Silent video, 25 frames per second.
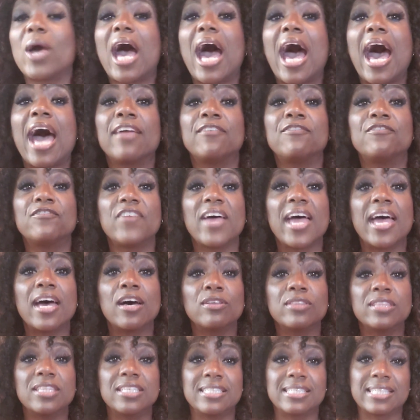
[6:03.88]
I
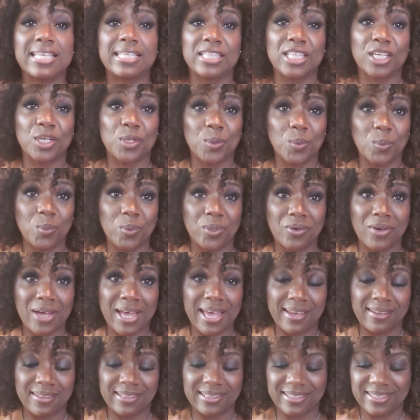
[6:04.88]
found this at the Goodwill
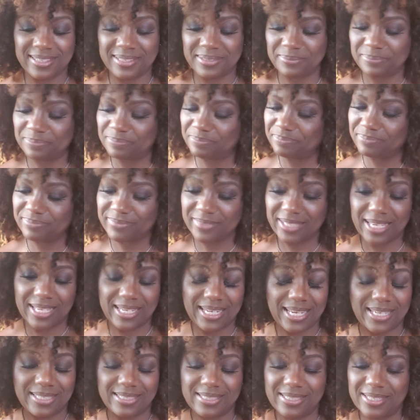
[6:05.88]
outlet,
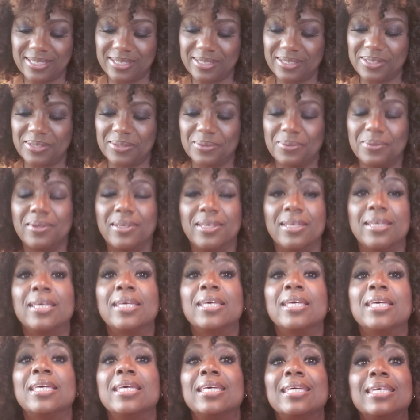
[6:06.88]
and I tell you,
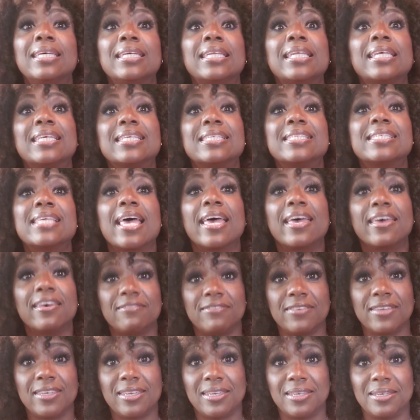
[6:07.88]
it is
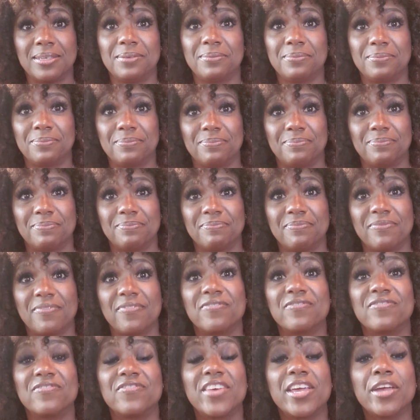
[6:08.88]
heavy,
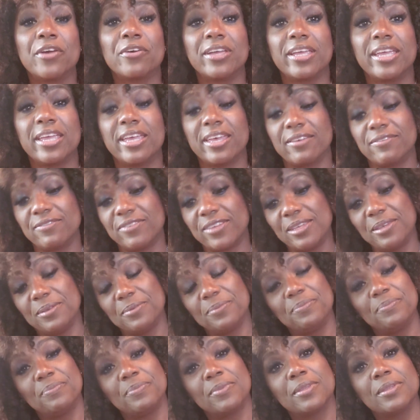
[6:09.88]
very heavy,
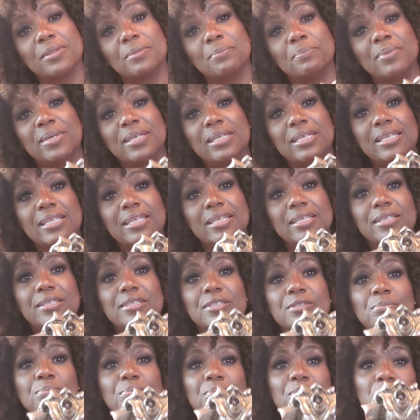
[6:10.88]
but it
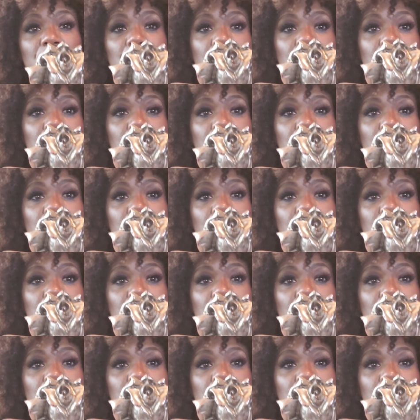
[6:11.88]
is